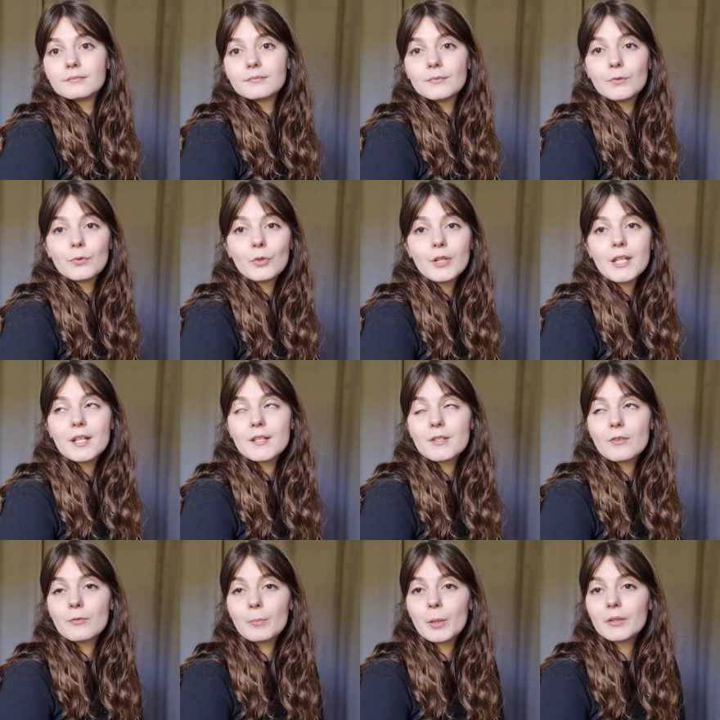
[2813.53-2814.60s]
4 years
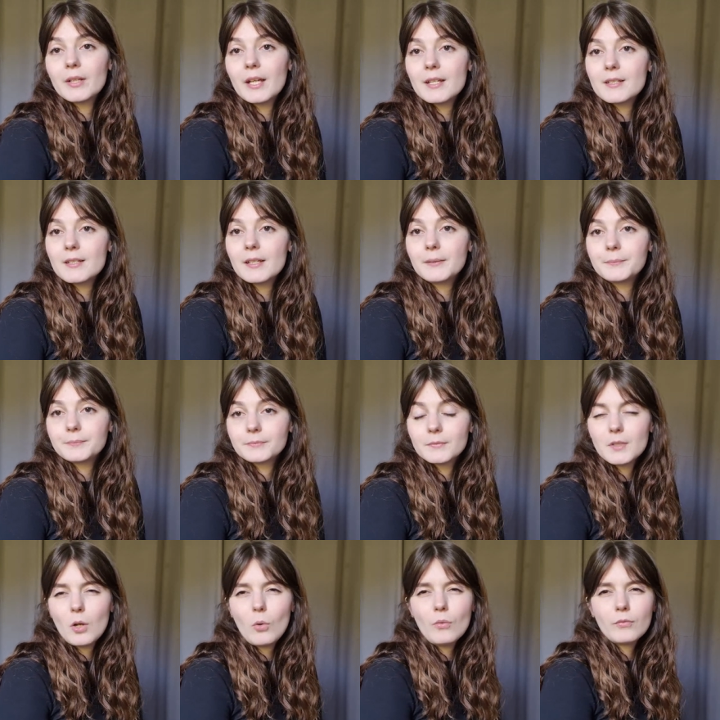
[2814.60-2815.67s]
of podcasting,
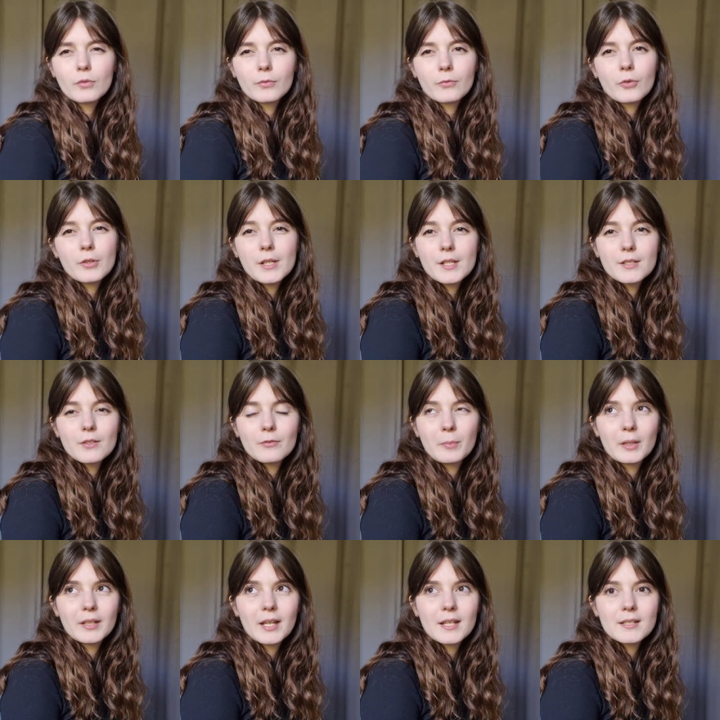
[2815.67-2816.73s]
over 4 years of
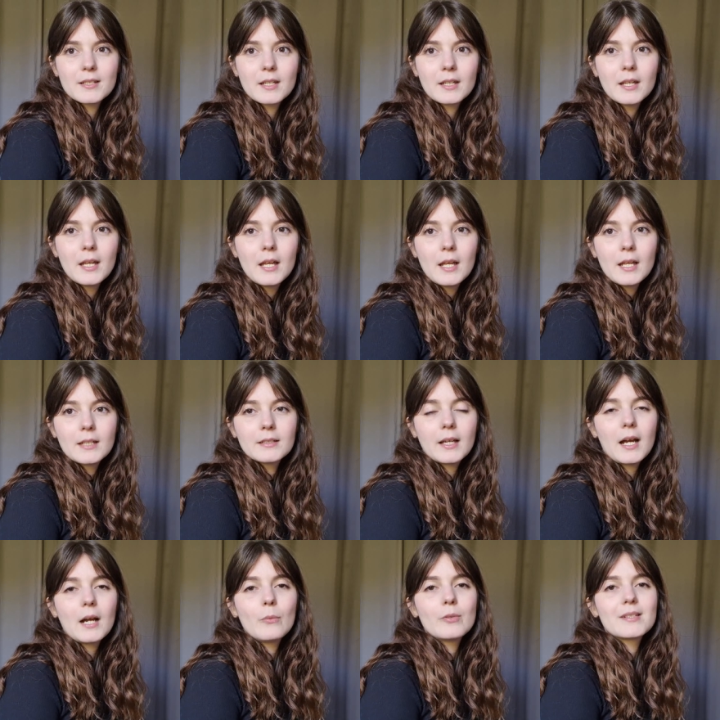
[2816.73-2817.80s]
podcasting,
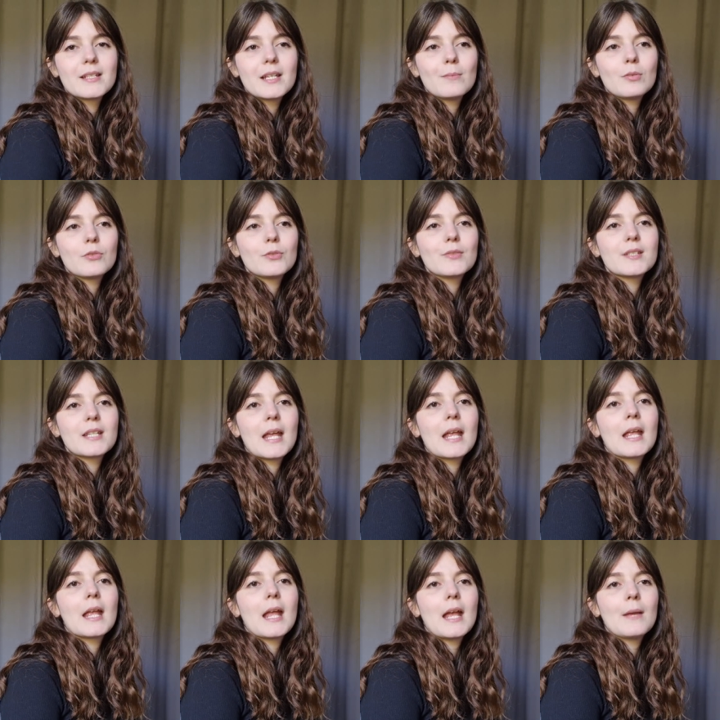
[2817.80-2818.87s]
that I was able to
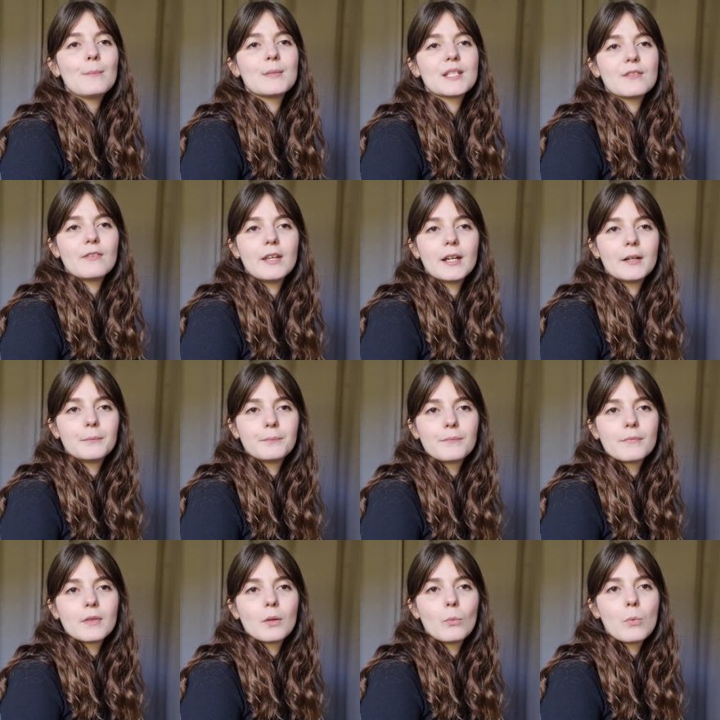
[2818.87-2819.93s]
say hemisphere
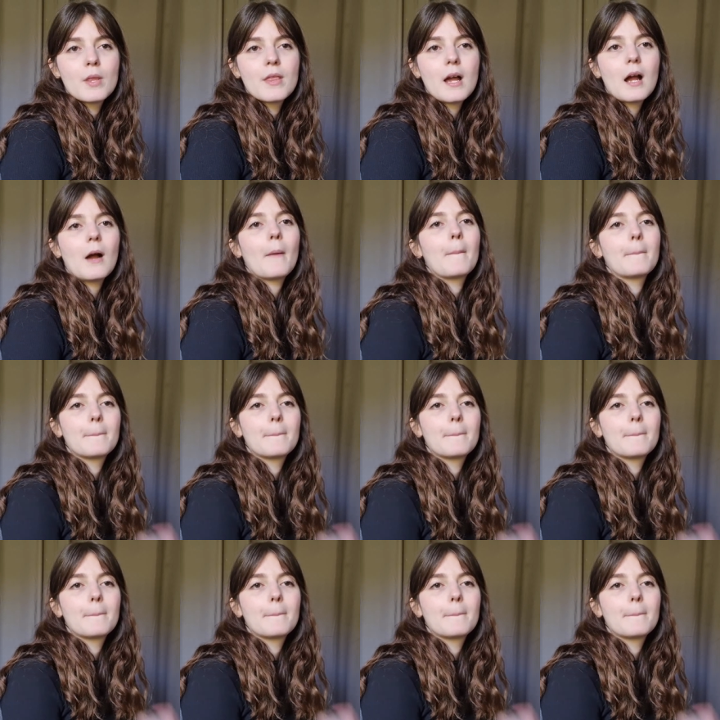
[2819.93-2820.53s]
without